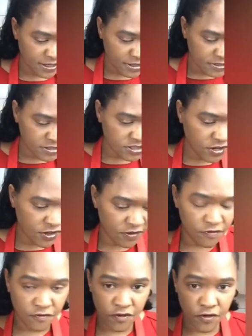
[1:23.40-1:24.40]
So
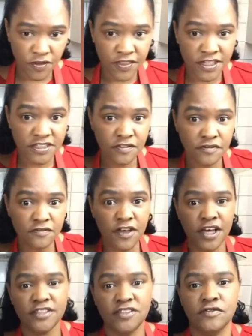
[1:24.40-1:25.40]
for this
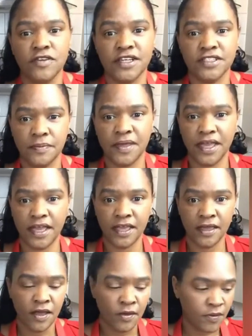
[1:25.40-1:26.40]
first recipe,
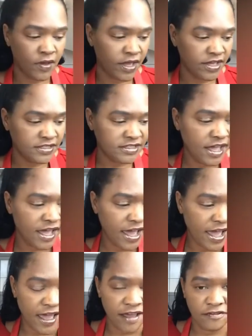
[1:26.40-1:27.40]
we're going to
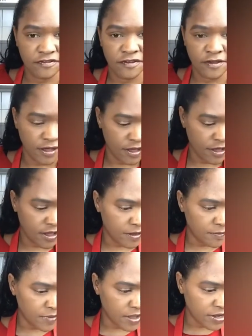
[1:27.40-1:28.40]
have
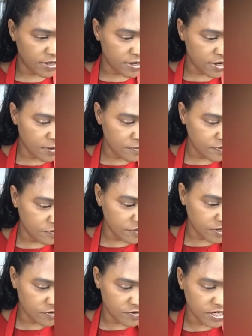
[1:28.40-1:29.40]
a number of
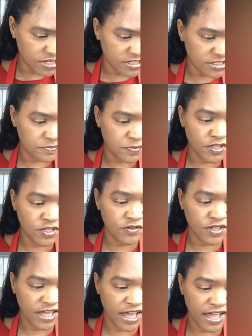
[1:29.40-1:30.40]
ingredients, but
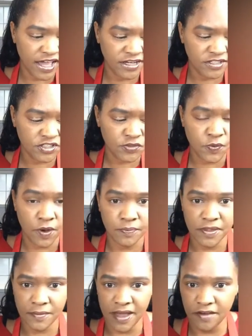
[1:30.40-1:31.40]
you can swap
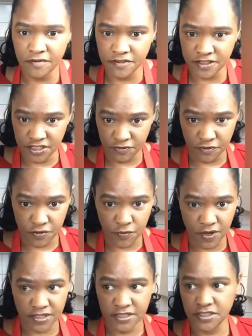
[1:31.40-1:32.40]
them out for different
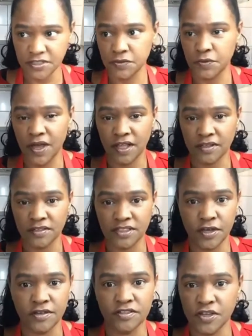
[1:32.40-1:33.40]
ones as well.
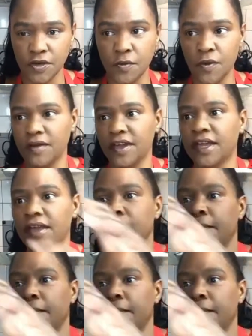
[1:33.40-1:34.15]
So don't worry.